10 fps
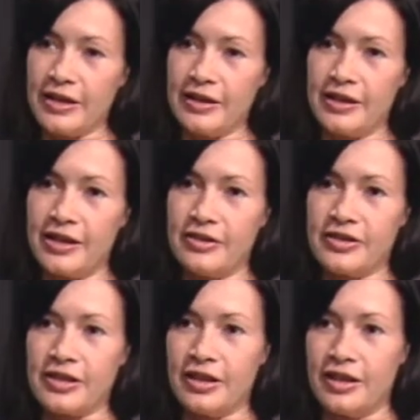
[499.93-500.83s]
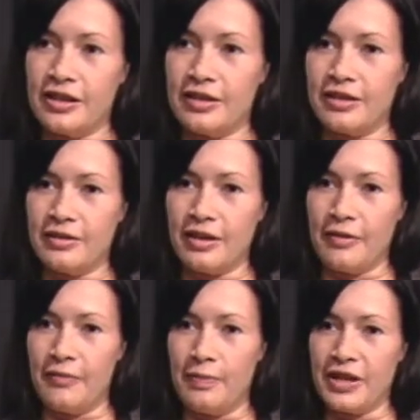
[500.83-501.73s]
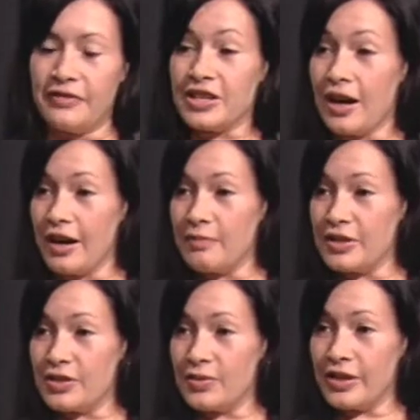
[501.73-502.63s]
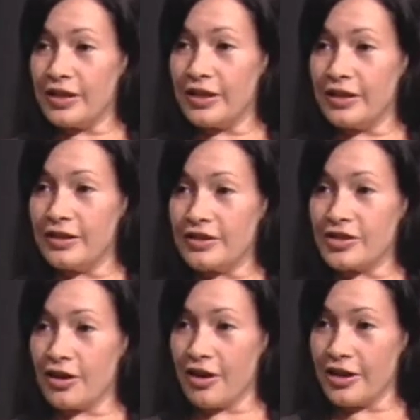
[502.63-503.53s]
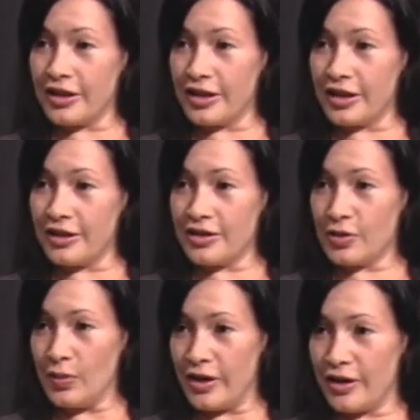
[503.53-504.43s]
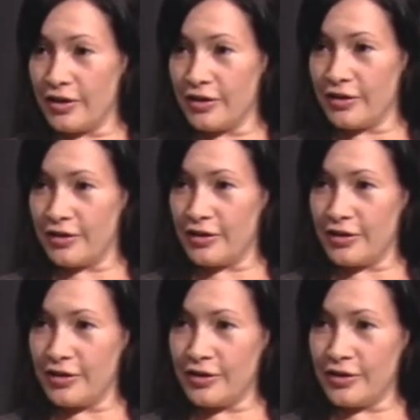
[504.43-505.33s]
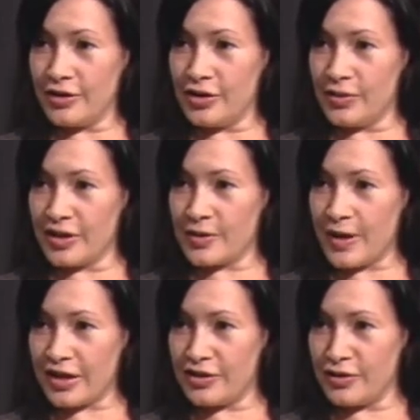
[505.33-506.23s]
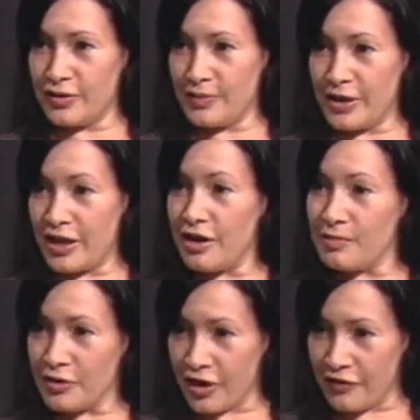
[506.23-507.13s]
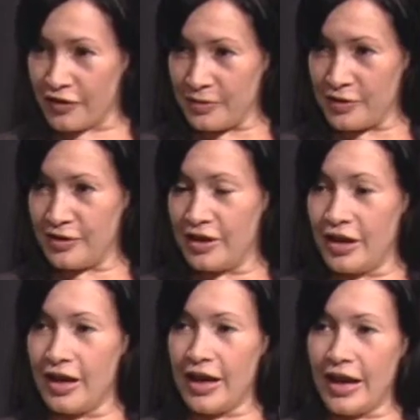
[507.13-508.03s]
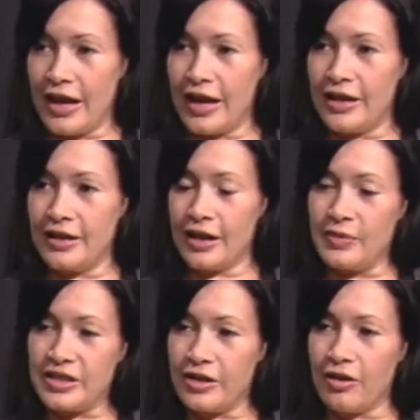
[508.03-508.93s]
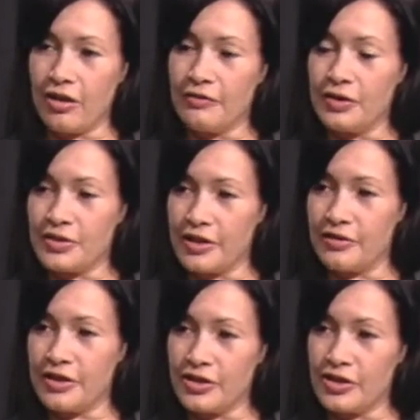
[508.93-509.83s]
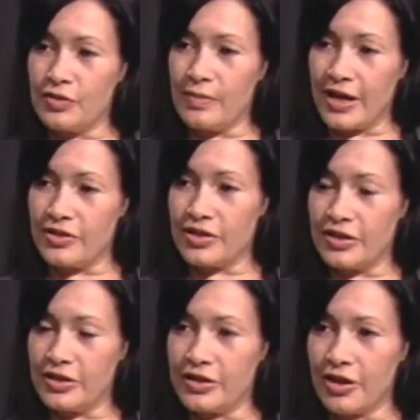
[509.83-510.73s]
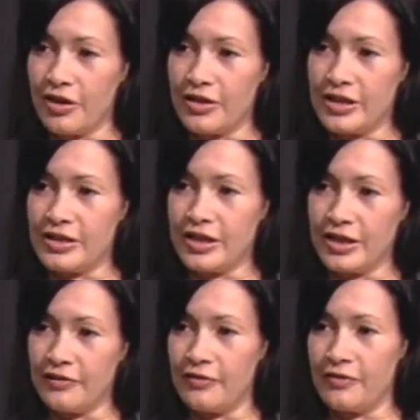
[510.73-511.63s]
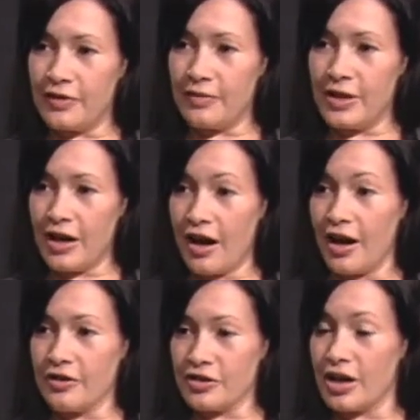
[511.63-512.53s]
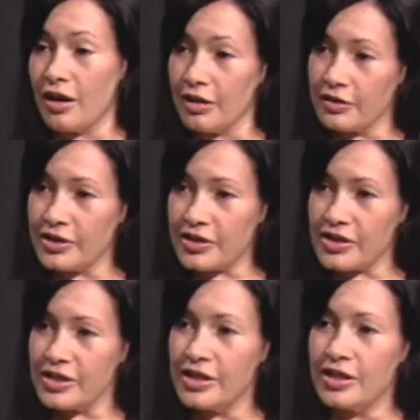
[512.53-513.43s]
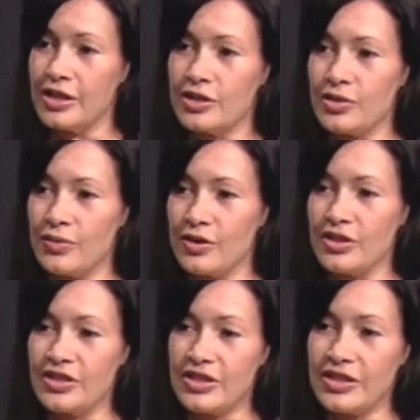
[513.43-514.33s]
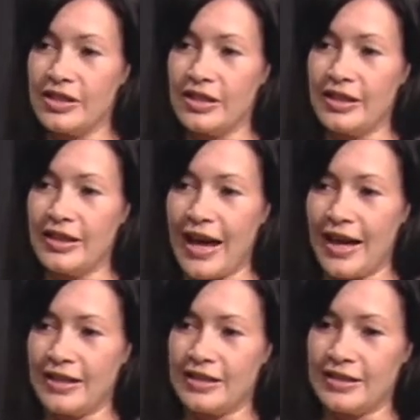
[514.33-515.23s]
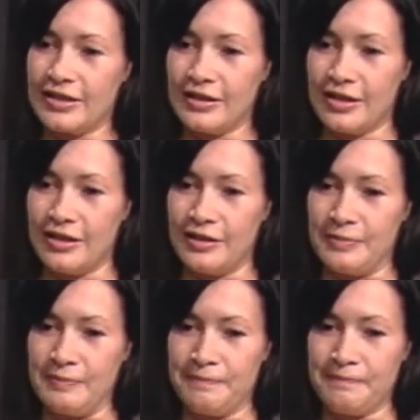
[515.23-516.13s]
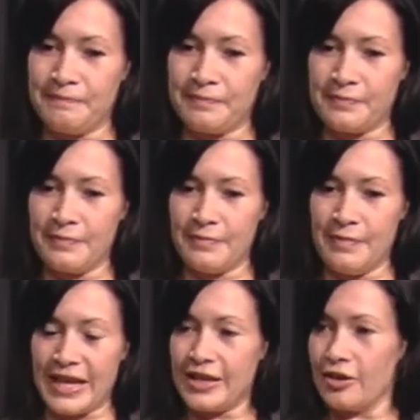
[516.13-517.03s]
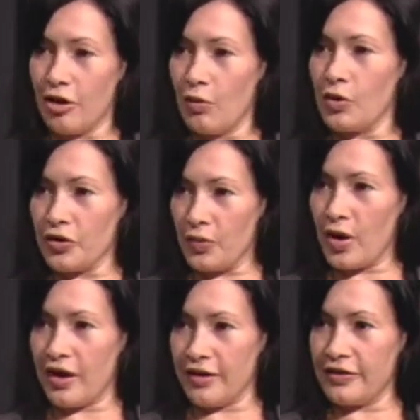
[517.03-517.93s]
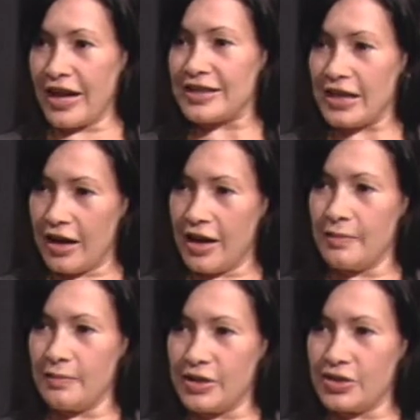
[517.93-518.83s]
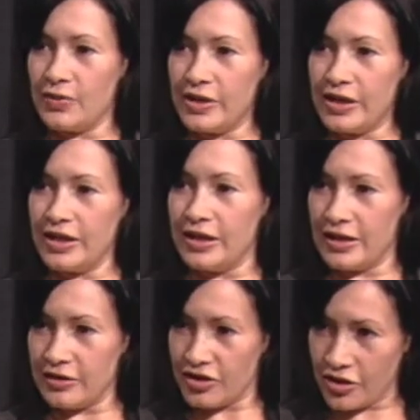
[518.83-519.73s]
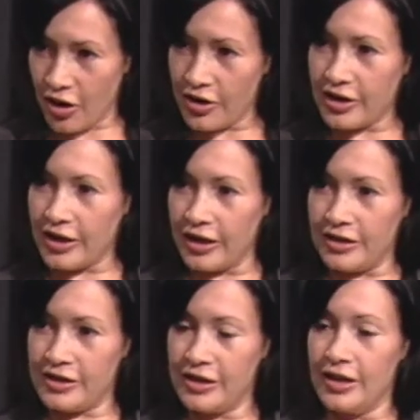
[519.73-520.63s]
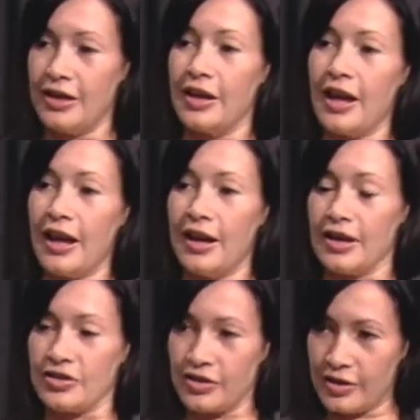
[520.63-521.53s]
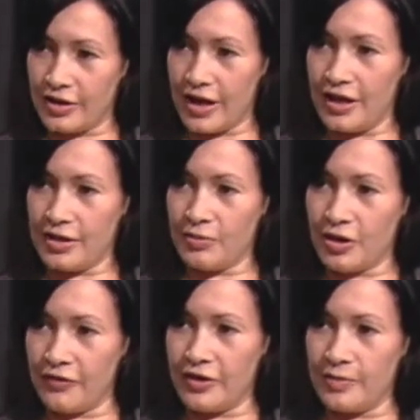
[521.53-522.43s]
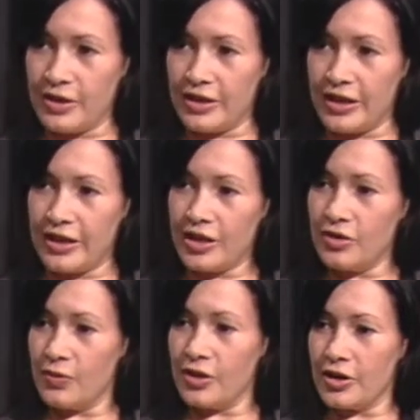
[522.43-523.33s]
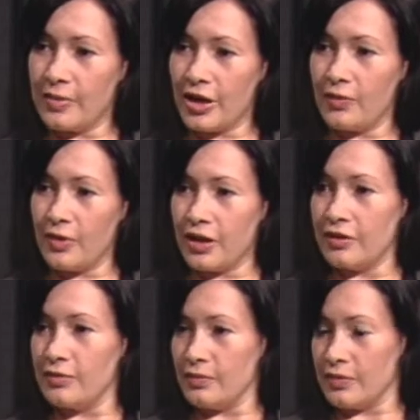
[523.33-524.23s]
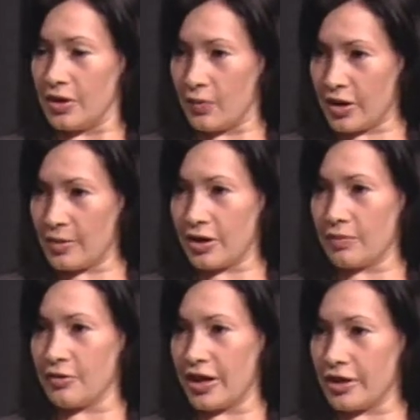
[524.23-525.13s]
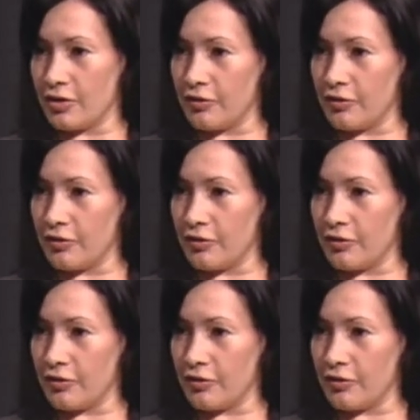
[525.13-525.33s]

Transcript: there's a, a bit of time between starting it to where you expect to become profitable. And I would say all of those other things you mentioned are things that give me a higher tolerance towards that um, making it all worthwhile, that time between starting it and actually gaining profitability, then you're worried about, well, you know, what about our brand